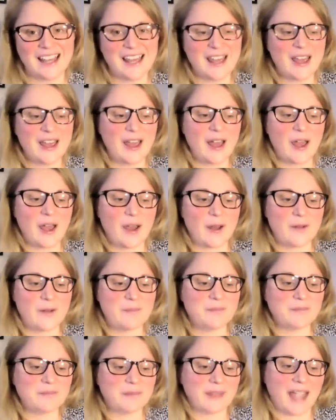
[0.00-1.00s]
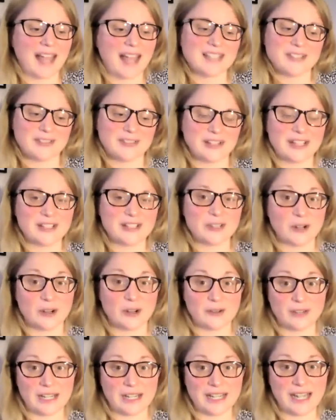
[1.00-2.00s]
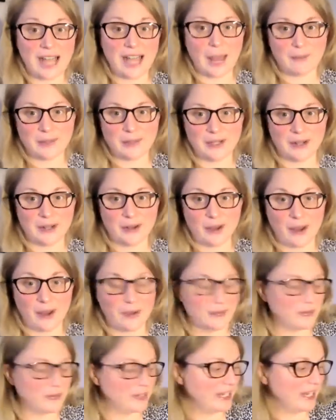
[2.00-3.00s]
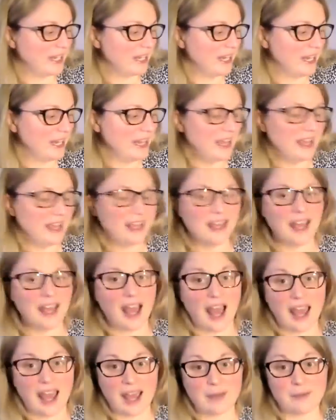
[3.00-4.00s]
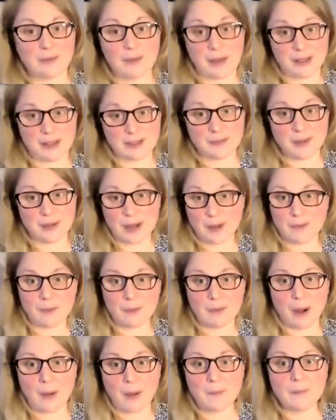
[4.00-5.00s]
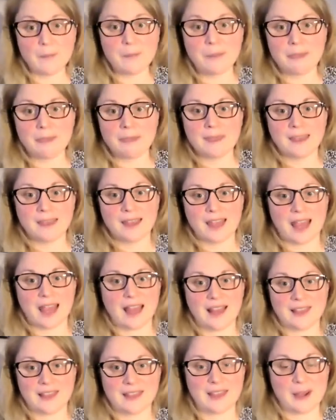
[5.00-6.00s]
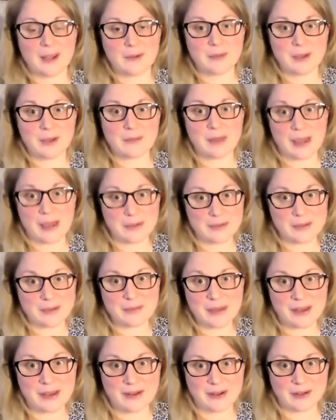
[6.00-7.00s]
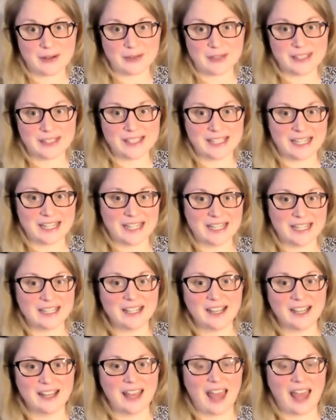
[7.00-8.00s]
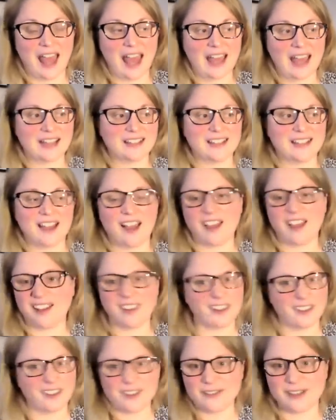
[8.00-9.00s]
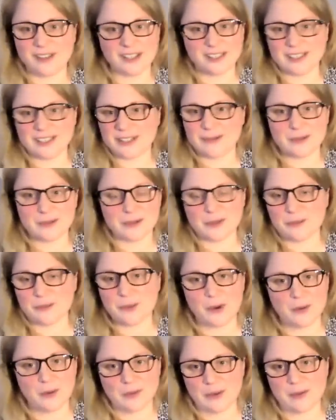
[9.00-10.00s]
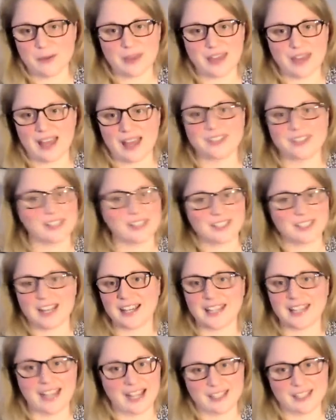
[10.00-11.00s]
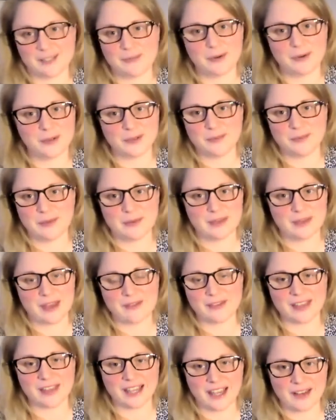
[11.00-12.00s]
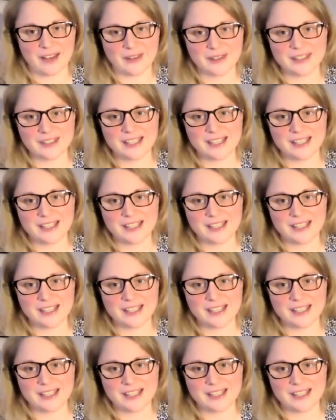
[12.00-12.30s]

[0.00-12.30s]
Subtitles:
And to finish on a really happy note, hopefully, I am about to become a mum, and there'll be a baby appearing on the scene. And I know that Rusty will support me with that, just like he has supported me with everything else.